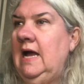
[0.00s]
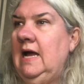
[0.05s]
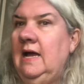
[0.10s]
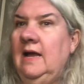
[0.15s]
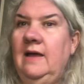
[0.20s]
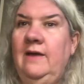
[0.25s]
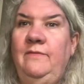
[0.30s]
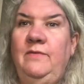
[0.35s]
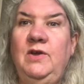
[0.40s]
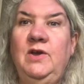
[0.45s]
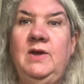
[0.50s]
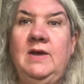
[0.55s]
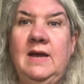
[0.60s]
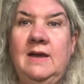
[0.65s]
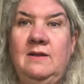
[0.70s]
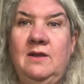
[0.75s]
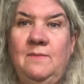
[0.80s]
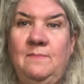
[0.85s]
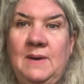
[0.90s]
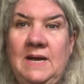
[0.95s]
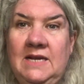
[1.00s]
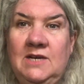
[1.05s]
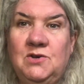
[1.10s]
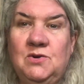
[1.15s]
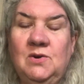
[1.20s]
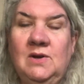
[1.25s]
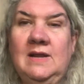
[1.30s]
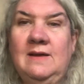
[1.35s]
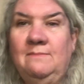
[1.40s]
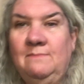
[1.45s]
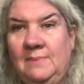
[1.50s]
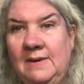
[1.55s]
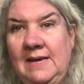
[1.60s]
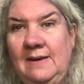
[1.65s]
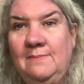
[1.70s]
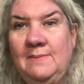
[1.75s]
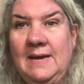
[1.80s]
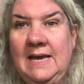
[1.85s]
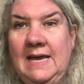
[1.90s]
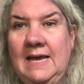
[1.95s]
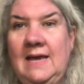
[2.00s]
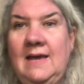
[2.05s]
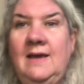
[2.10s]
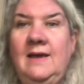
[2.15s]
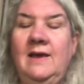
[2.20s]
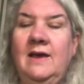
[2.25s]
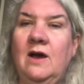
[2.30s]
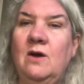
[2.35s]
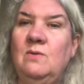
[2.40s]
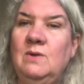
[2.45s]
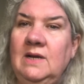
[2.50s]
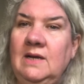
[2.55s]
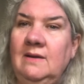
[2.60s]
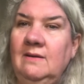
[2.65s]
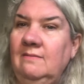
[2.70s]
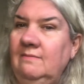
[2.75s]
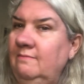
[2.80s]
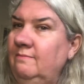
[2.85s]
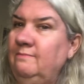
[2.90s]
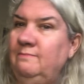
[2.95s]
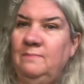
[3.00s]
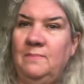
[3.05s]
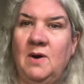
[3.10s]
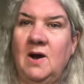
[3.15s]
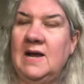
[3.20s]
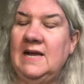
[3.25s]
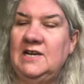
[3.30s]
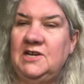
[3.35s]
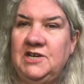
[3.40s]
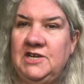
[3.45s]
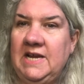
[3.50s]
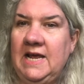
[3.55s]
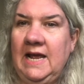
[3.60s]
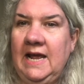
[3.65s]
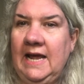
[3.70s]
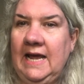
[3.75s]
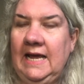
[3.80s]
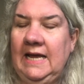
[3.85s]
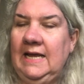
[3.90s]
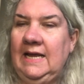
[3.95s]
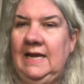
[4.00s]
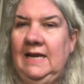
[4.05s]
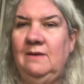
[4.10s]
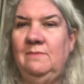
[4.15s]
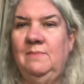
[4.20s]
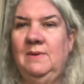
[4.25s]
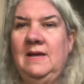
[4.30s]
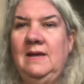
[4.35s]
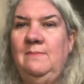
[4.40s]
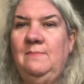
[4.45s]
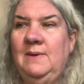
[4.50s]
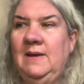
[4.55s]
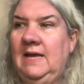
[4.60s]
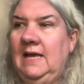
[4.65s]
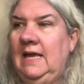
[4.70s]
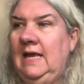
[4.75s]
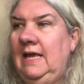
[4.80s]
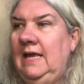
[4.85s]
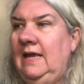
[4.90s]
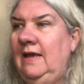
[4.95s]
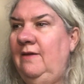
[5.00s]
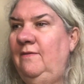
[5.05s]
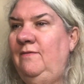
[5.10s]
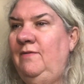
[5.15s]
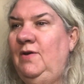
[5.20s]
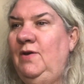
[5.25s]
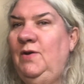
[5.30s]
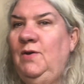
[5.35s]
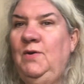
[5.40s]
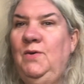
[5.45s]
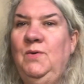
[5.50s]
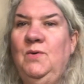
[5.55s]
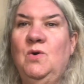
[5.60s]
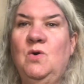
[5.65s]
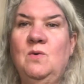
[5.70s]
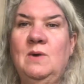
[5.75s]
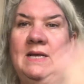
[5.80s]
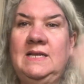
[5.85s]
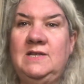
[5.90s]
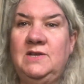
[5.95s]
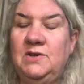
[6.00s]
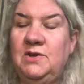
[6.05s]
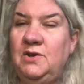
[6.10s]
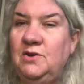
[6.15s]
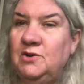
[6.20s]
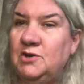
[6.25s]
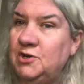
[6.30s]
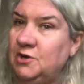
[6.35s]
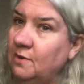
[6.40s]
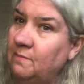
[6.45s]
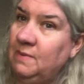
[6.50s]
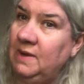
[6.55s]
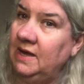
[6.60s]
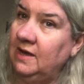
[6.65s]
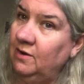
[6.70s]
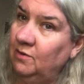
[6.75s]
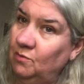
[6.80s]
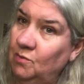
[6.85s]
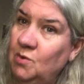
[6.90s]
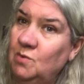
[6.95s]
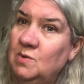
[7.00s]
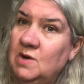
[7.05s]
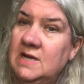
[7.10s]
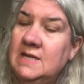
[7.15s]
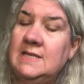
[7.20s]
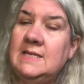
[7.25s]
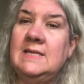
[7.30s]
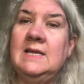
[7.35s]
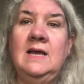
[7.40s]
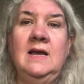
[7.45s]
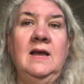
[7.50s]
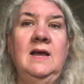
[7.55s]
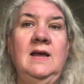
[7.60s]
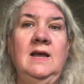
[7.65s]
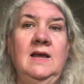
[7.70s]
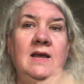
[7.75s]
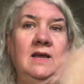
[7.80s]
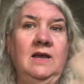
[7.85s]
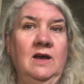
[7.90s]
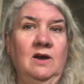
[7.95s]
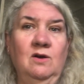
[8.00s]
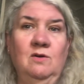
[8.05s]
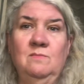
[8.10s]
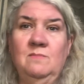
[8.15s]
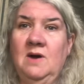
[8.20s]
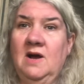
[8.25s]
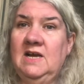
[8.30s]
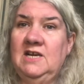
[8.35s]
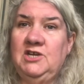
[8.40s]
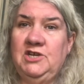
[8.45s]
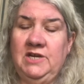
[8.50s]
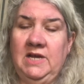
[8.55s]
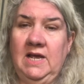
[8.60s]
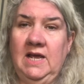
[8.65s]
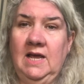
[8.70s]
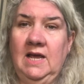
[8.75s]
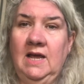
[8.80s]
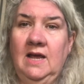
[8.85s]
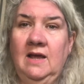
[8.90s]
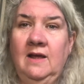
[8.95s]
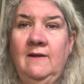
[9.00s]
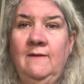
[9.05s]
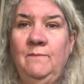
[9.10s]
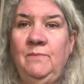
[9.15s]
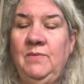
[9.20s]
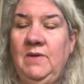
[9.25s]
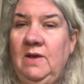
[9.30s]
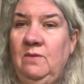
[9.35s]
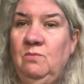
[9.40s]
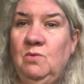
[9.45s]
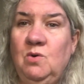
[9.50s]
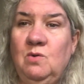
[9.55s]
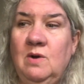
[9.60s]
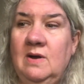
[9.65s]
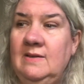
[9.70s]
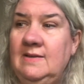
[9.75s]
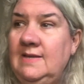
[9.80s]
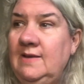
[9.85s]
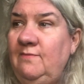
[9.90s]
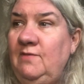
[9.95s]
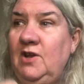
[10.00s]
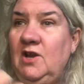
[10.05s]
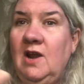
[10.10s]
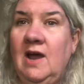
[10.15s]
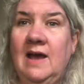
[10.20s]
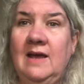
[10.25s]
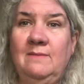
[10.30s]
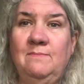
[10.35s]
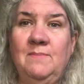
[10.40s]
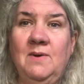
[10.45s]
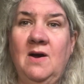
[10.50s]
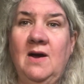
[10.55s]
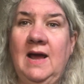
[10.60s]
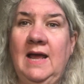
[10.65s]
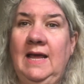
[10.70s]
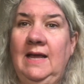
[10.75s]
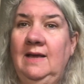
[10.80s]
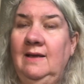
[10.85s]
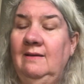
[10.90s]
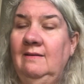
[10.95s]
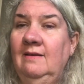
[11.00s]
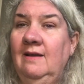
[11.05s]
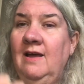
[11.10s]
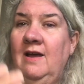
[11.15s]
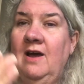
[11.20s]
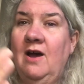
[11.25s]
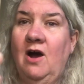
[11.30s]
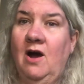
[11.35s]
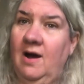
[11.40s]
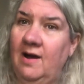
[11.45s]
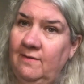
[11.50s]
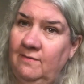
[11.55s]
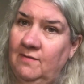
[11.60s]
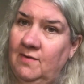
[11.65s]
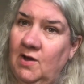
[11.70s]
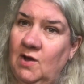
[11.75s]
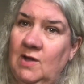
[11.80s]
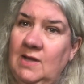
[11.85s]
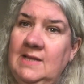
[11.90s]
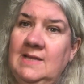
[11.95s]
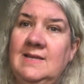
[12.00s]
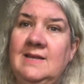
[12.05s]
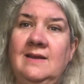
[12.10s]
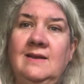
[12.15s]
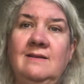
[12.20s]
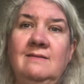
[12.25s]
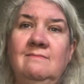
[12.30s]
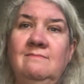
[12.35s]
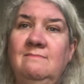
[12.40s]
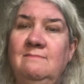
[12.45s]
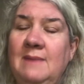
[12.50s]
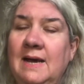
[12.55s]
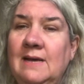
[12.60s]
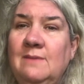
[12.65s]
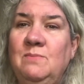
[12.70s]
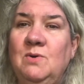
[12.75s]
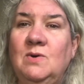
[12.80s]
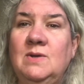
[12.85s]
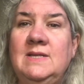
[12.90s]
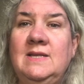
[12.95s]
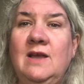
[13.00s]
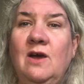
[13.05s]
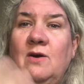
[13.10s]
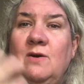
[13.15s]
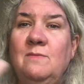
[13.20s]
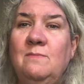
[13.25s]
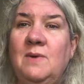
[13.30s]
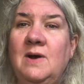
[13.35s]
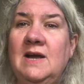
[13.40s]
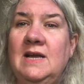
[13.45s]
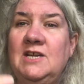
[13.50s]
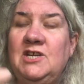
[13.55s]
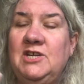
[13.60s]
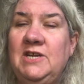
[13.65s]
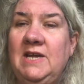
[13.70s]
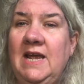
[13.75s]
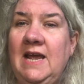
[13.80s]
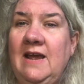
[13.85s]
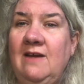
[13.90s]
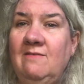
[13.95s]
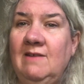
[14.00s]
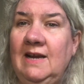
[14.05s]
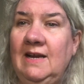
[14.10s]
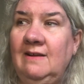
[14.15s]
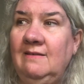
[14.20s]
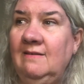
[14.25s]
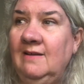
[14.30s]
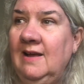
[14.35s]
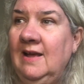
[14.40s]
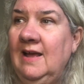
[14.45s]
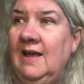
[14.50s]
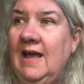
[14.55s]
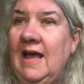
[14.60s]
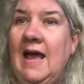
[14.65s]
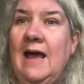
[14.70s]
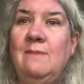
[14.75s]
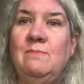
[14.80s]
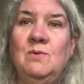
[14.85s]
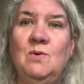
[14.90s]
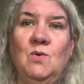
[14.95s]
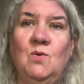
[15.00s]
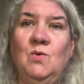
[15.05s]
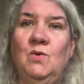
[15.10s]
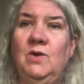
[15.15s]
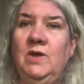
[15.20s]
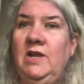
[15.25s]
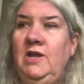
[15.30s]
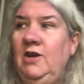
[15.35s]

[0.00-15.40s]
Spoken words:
If you get your petrol at BP, go and buy a share in BP. If you always do your shopping at Woolworths, and go and buy a share in Woolworths. If you like buying iPhones and MacBooks, go and buy a share in Apple.